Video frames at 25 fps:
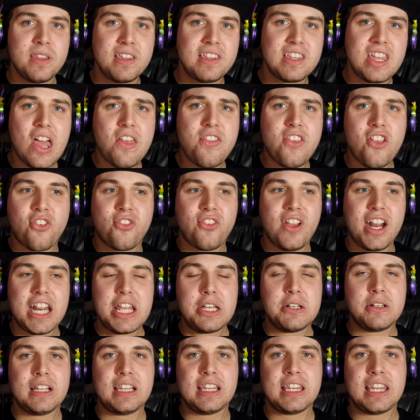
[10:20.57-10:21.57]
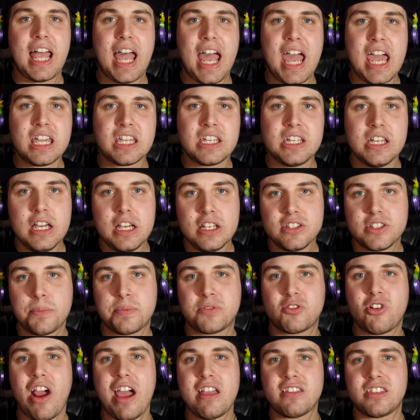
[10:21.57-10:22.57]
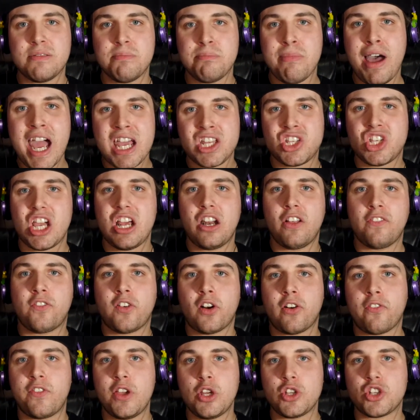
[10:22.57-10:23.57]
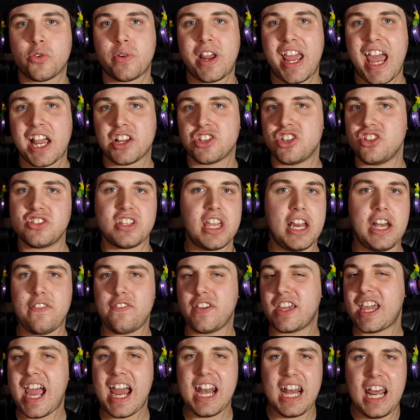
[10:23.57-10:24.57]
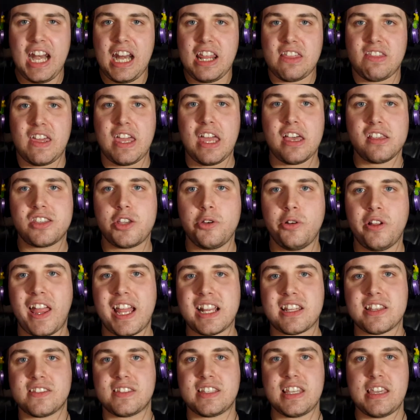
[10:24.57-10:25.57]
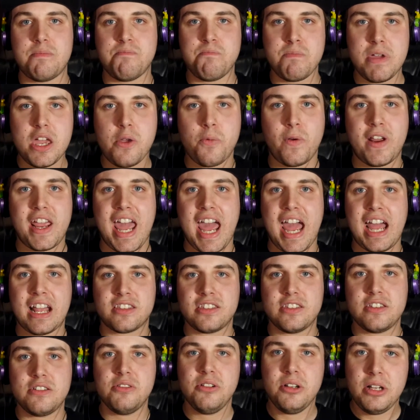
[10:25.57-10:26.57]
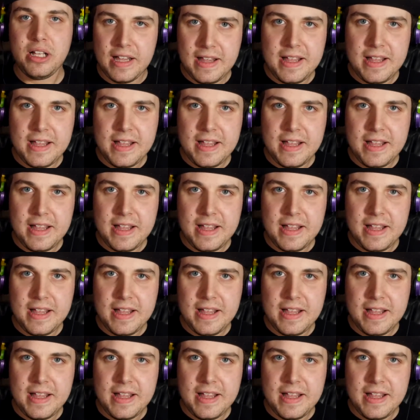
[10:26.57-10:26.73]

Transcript: give this video a like, subscribe to my channel for future reactions, and if you got anything else you would like to see me react to,